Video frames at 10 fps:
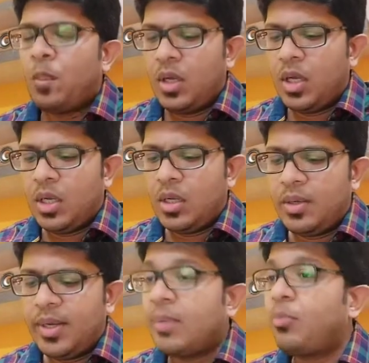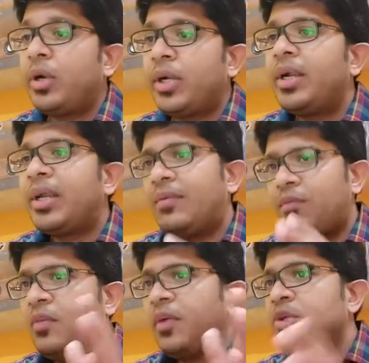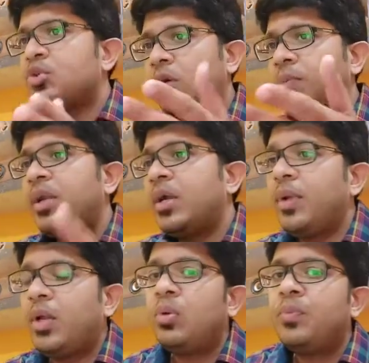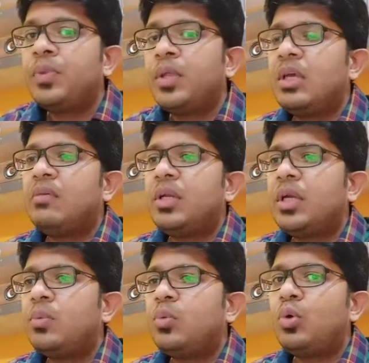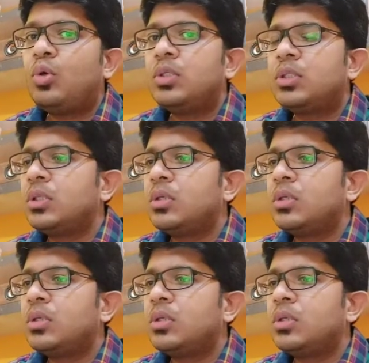At a point in time, for a very short period, we know even it was